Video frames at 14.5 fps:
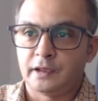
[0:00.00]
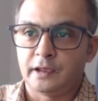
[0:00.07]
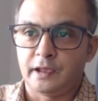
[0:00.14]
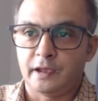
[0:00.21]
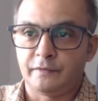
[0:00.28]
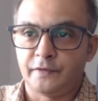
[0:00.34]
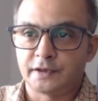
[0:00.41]

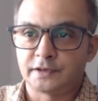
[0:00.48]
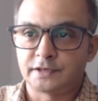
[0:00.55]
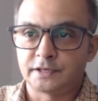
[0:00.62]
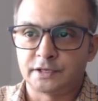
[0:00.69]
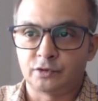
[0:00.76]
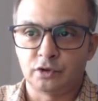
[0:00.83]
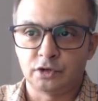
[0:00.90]
fx
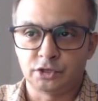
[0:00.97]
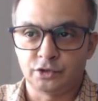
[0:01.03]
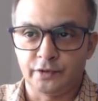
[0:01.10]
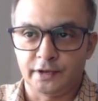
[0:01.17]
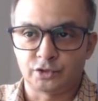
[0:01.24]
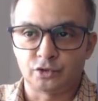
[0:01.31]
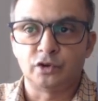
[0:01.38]
is equal to
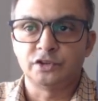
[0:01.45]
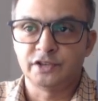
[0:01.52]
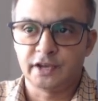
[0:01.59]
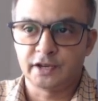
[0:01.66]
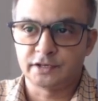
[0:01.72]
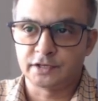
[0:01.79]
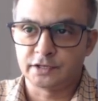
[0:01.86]
x, or
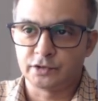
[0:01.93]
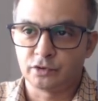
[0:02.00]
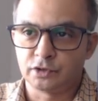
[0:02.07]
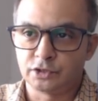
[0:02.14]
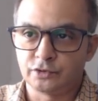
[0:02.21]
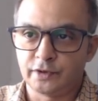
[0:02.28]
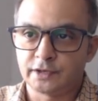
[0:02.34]
gx is
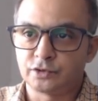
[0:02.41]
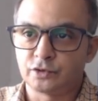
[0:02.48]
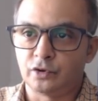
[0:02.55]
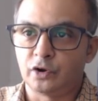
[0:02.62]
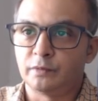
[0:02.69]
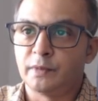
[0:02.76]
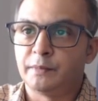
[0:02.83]
equal to x,
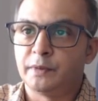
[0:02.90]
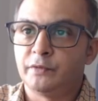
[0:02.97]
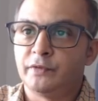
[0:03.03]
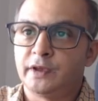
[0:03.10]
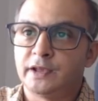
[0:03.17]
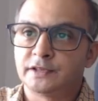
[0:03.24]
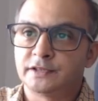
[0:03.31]
or maybe
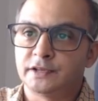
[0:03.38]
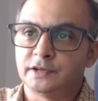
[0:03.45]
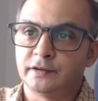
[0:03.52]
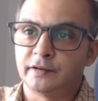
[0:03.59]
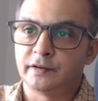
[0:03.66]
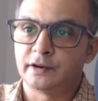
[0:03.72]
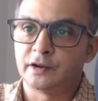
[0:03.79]
we can say
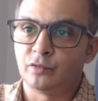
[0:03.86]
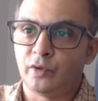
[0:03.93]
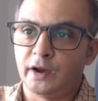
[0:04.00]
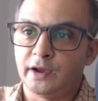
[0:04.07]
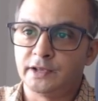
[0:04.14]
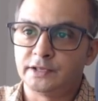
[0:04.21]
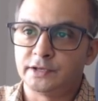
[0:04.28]
directly
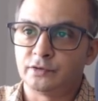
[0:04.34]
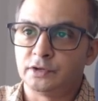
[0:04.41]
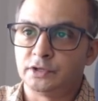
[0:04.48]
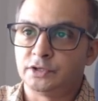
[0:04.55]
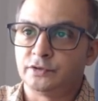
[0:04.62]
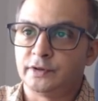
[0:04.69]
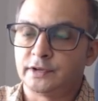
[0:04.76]
y is equal
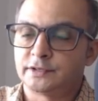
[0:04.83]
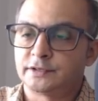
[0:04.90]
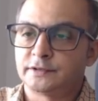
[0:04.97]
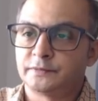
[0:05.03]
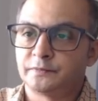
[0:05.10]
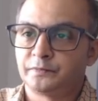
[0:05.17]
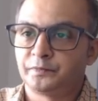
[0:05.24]
to
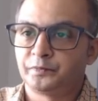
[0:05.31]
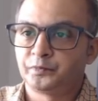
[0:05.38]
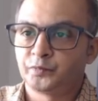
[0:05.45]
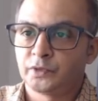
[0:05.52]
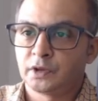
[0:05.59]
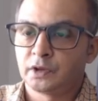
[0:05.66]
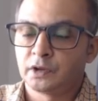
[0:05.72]
x.
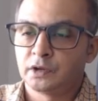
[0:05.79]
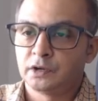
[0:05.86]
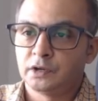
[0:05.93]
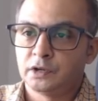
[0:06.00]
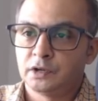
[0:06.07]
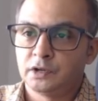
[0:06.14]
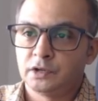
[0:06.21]

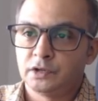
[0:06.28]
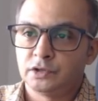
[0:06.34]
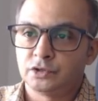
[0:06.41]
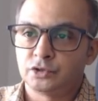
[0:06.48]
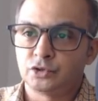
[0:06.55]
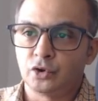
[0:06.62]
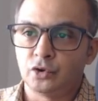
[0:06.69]

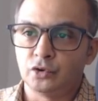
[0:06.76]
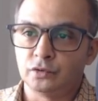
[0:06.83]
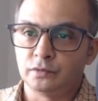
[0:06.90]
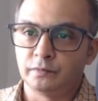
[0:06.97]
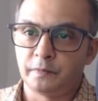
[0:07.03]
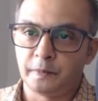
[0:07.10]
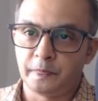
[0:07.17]

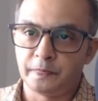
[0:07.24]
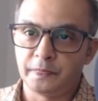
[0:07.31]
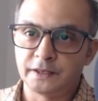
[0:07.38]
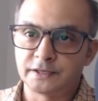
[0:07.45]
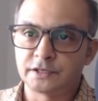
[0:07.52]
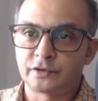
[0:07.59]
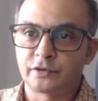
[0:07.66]
So
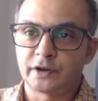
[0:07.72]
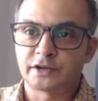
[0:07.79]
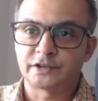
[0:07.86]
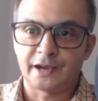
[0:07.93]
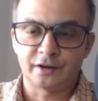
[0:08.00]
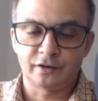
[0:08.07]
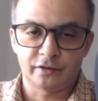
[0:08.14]
this is a
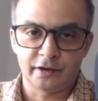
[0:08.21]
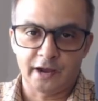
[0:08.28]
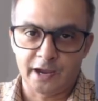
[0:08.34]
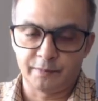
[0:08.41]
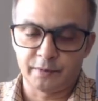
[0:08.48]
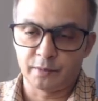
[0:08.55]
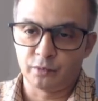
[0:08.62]
rectangular
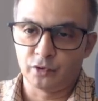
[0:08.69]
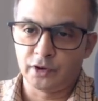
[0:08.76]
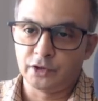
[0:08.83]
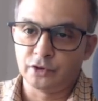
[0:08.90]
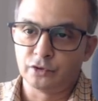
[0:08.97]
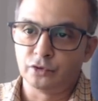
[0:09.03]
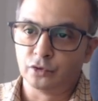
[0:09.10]
hyperbola,
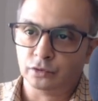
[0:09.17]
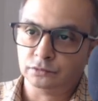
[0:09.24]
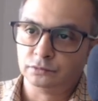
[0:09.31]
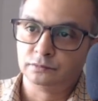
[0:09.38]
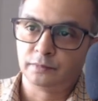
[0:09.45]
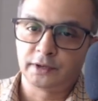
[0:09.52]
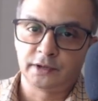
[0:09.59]
you know,
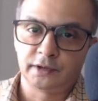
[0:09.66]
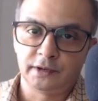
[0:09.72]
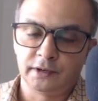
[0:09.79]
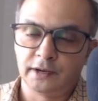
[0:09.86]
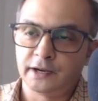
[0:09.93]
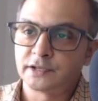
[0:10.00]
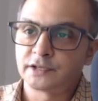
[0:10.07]
but
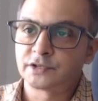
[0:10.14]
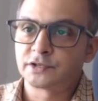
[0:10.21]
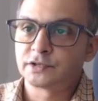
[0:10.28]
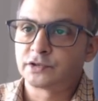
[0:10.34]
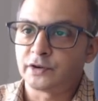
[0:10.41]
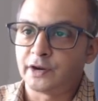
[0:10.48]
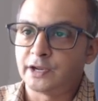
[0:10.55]
let us
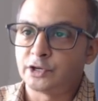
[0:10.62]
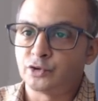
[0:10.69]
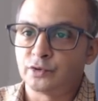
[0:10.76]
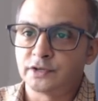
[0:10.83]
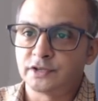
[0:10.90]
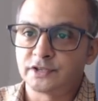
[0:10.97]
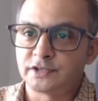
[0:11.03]
try to
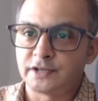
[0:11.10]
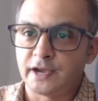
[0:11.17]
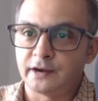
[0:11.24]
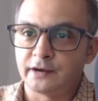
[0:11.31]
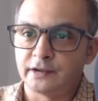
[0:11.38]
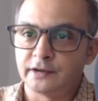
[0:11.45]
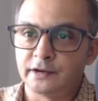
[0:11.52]

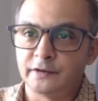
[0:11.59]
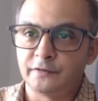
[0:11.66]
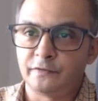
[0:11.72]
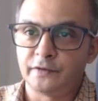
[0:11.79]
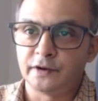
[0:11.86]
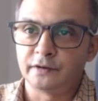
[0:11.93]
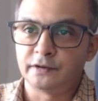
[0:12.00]
understand in a
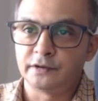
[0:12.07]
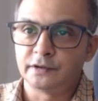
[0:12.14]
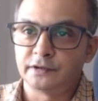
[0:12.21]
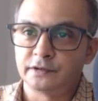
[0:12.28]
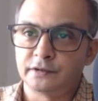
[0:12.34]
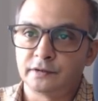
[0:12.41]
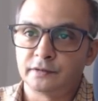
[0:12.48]
different
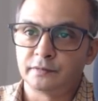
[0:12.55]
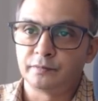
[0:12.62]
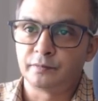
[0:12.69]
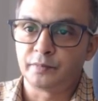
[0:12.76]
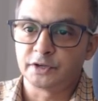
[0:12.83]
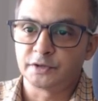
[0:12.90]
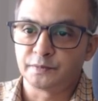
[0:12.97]

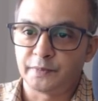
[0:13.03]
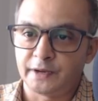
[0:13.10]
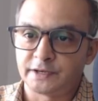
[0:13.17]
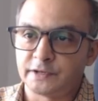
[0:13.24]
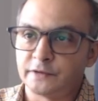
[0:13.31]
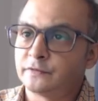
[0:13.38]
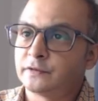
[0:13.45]

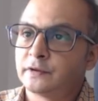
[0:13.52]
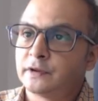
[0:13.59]
perspective.